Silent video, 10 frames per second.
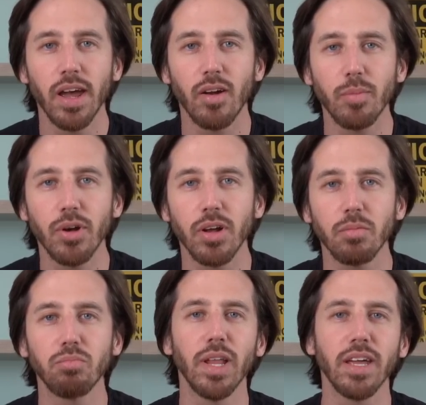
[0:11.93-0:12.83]
and I'll put a
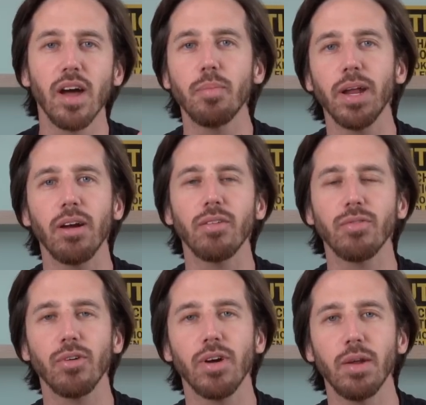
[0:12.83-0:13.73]
link up here
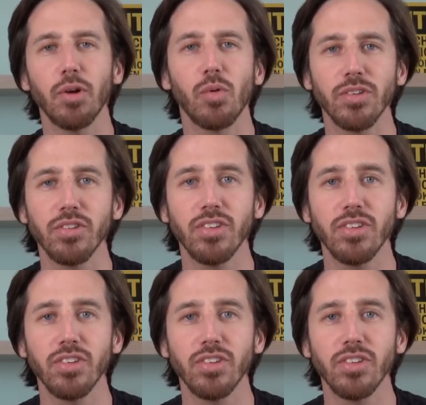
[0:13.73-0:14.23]
for anyone who wants